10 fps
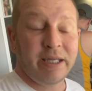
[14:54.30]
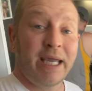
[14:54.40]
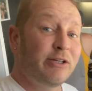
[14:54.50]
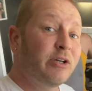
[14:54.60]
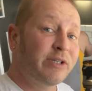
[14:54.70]
Yeah,
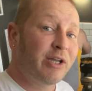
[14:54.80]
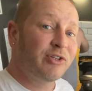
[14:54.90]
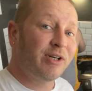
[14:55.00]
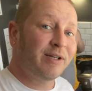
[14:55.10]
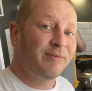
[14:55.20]
you do like
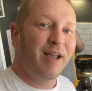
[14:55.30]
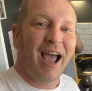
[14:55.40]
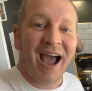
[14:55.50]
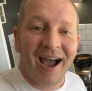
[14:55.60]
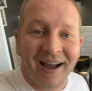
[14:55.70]
to be.
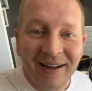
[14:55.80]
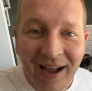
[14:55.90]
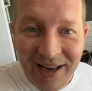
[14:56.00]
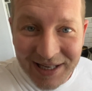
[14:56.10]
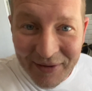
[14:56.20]

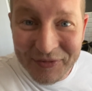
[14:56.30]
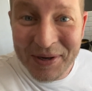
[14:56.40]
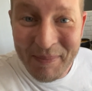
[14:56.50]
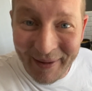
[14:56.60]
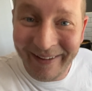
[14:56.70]
And that's for
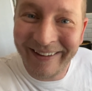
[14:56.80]
me.